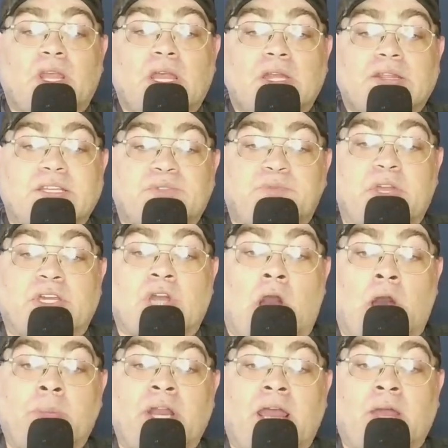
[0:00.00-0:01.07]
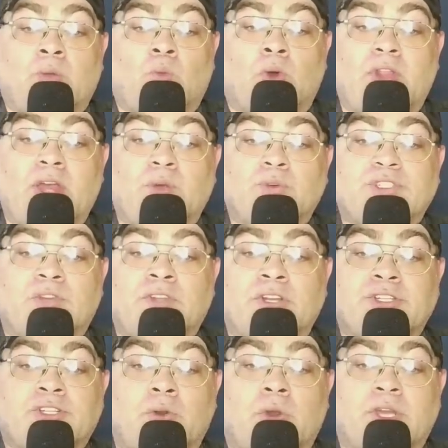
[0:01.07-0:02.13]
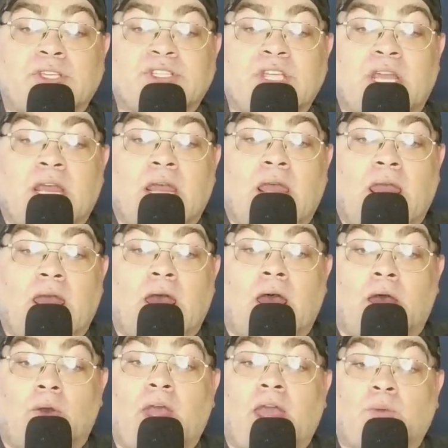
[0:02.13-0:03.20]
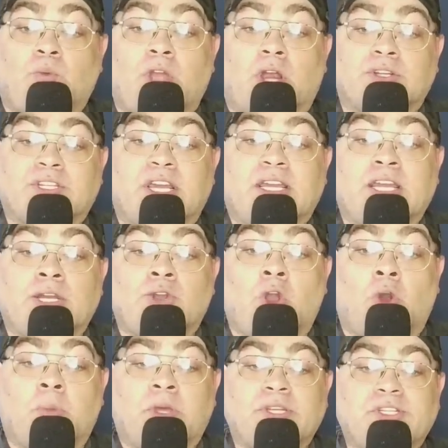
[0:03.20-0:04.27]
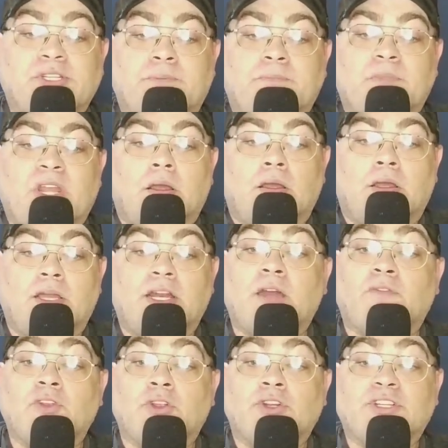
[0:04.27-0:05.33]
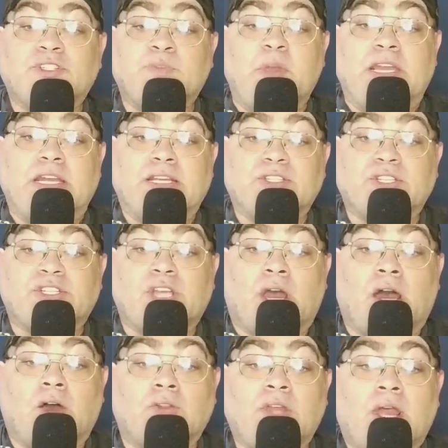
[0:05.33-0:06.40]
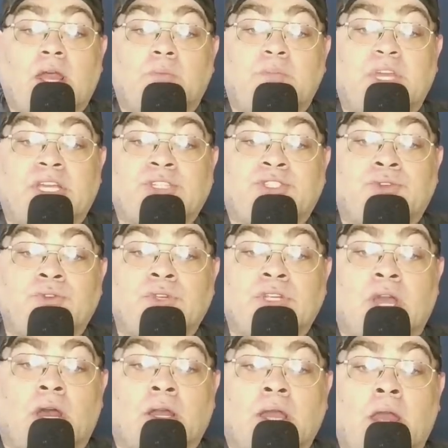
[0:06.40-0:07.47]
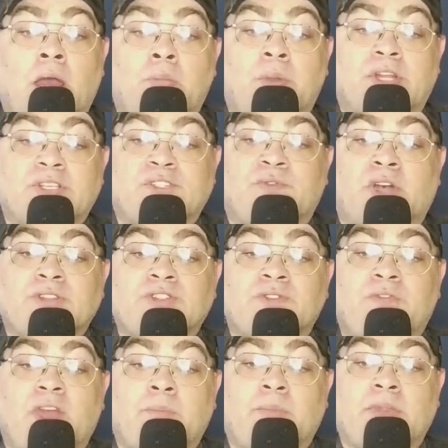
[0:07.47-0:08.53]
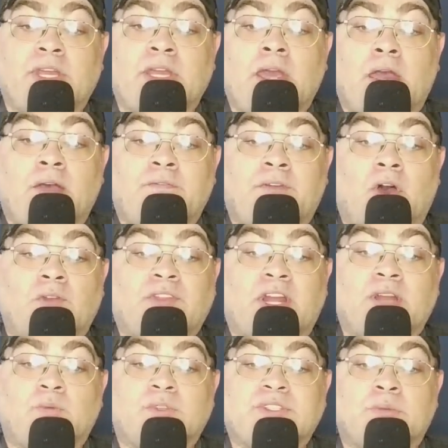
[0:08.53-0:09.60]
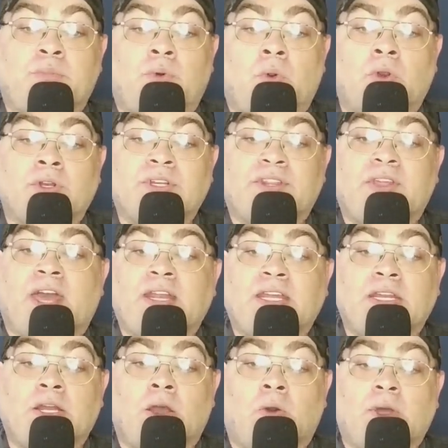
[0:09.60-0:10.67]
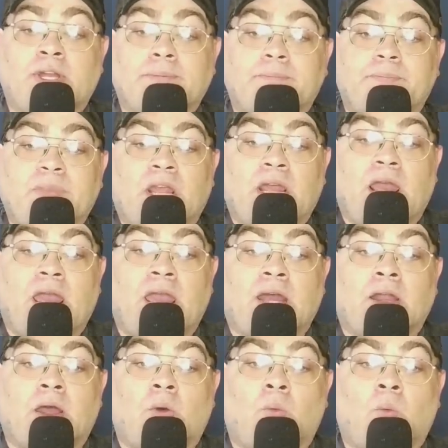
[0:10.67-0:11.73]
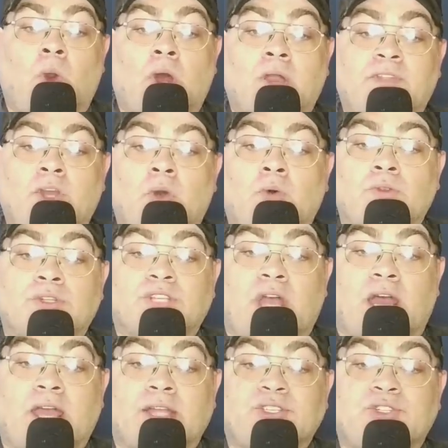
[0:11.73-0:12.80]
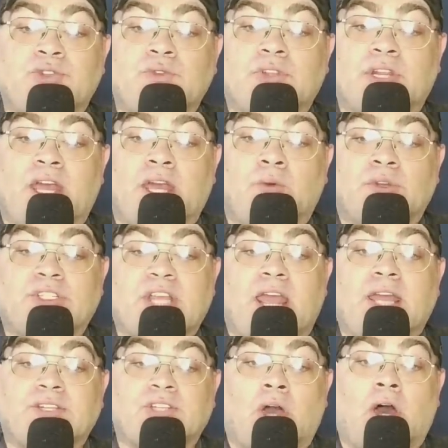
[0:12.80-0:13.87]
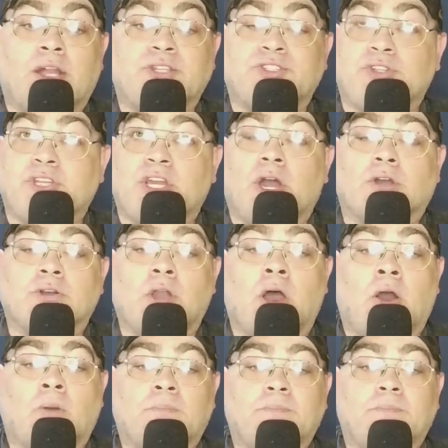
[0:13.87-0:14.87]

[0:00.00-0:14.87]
They speak Common and one language of their choice, and we are taking Gnomish. He never learned to speak it as a child, being too young, but his foster family felt that it was important that he know it, and one of the older giants knew the language and taught it to the young gnome.